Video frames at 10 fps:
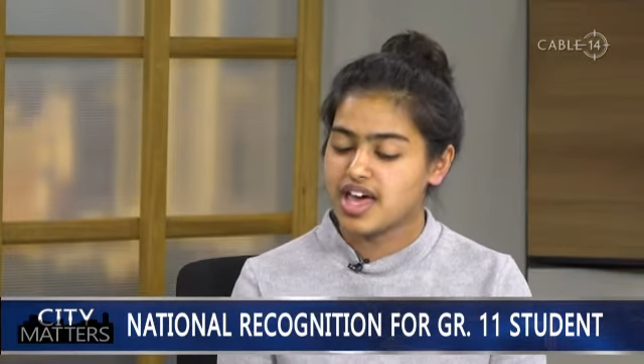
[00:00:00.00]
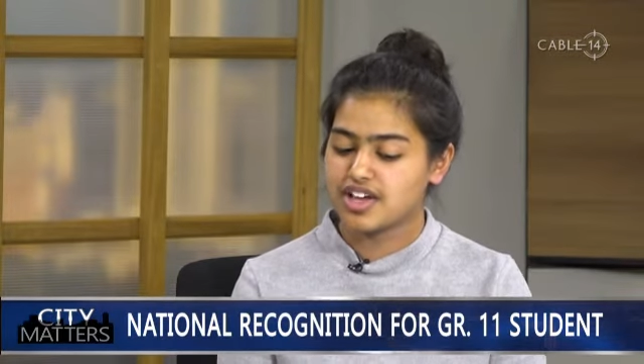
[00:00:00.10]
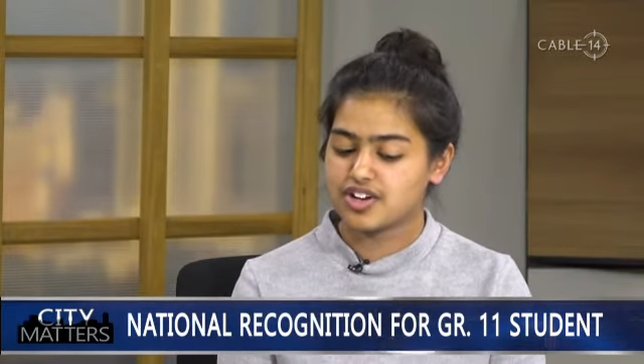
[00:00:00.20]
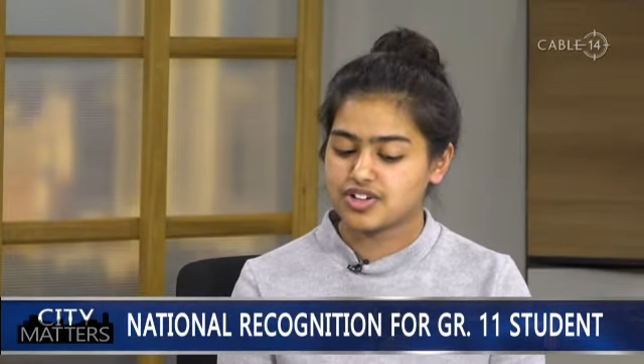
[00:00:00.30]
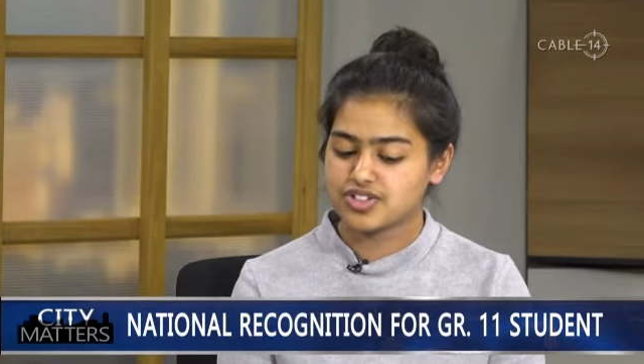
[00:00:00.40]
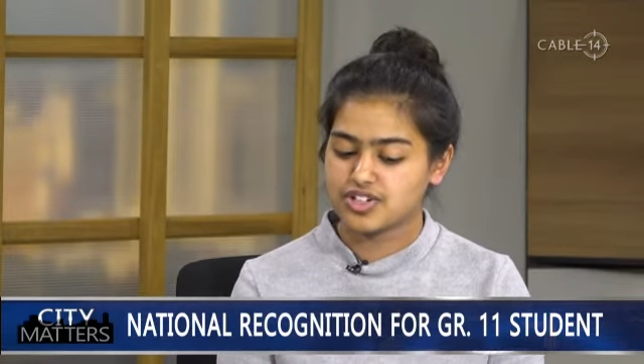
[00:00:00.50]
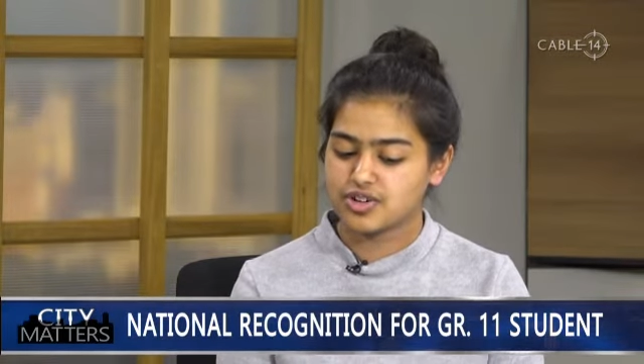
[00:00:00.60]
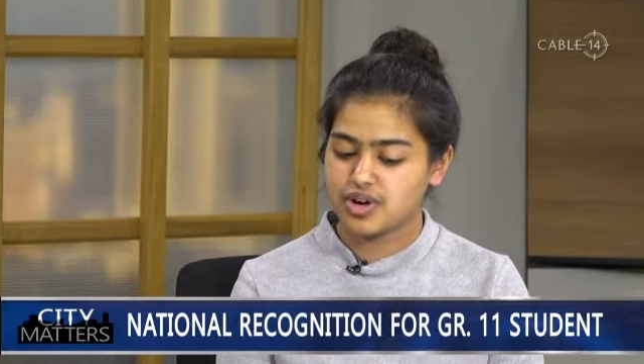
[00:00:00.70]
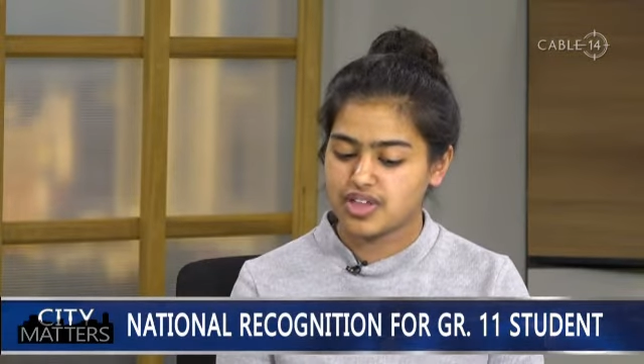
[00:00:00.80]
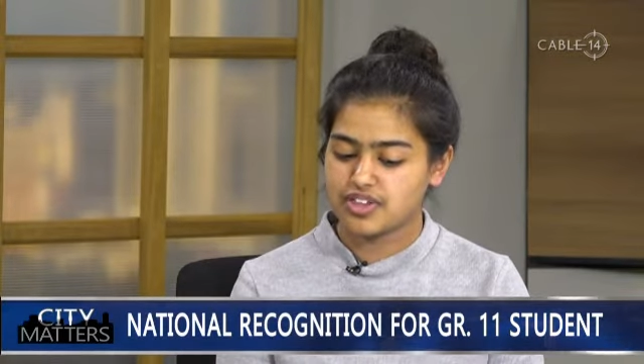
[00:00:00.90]
And
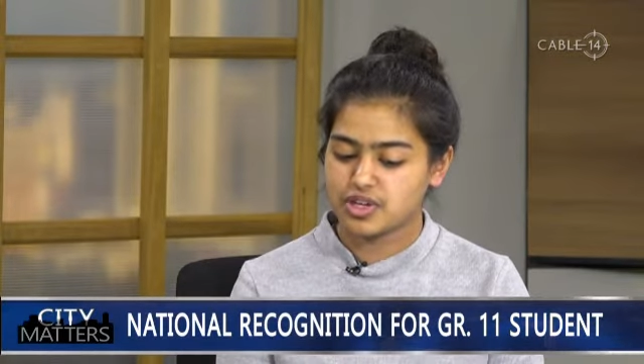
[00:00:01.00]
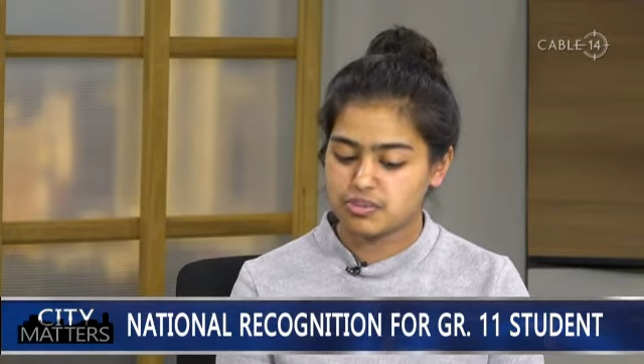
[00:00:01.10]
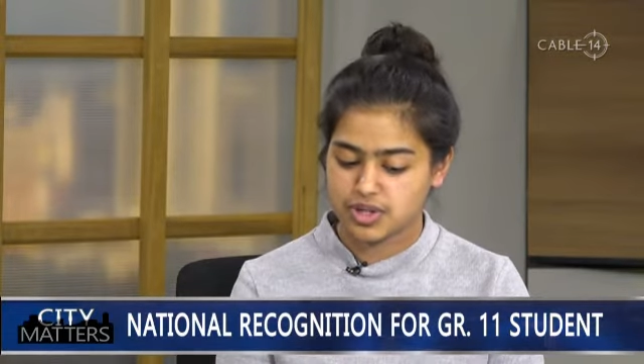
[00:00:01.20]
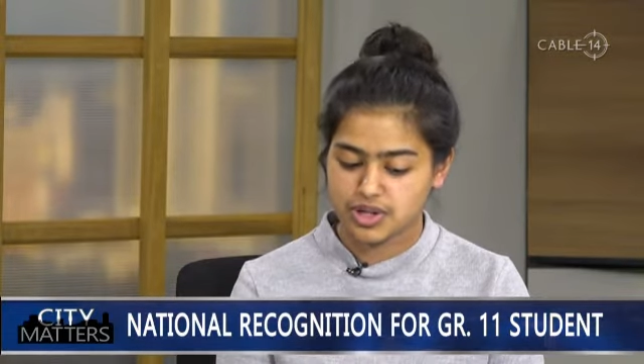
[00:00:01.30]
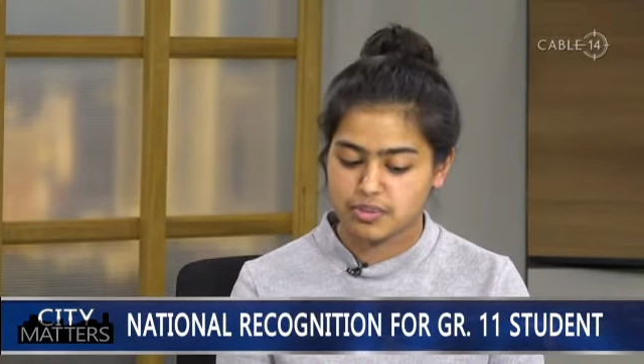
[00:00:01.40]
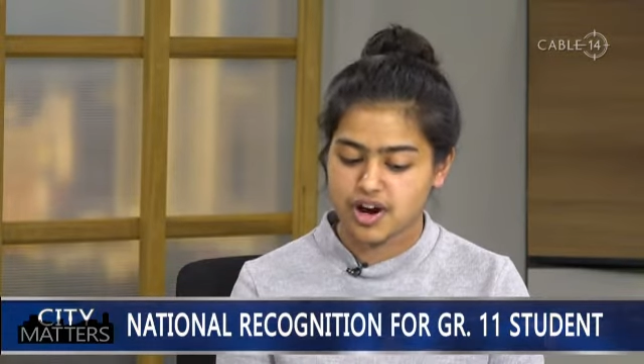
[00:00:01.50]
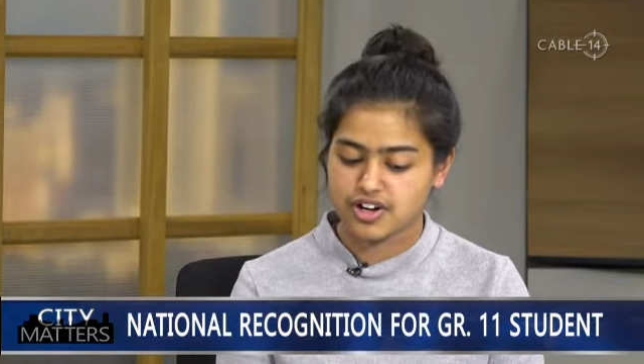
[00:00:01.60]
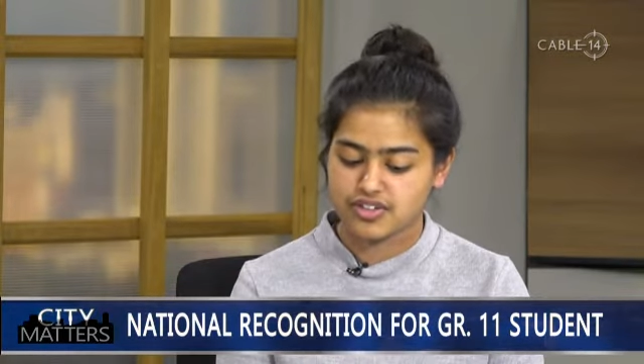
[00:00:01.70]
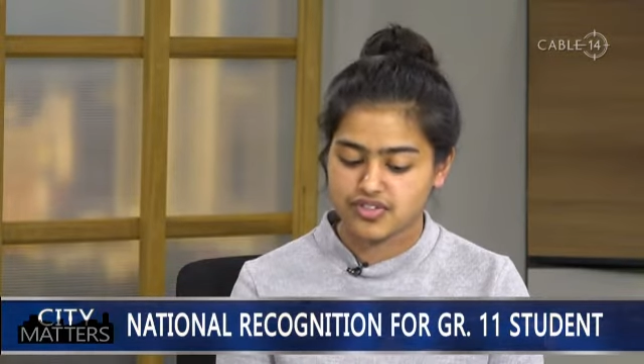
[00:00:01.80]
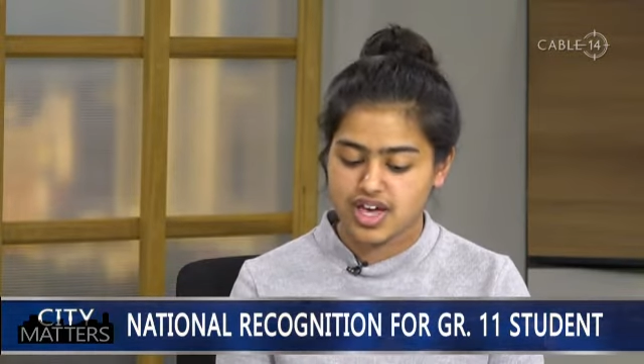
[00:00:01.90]
also, I think a bigger part
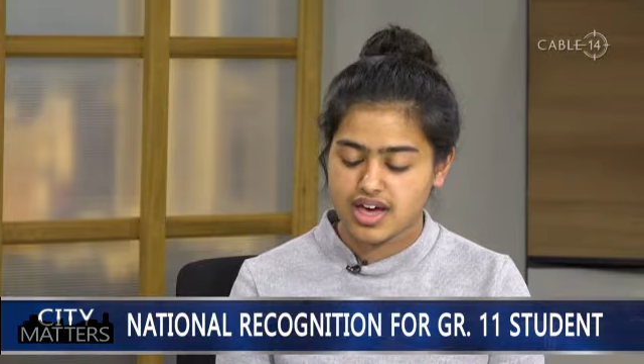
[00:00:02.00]
of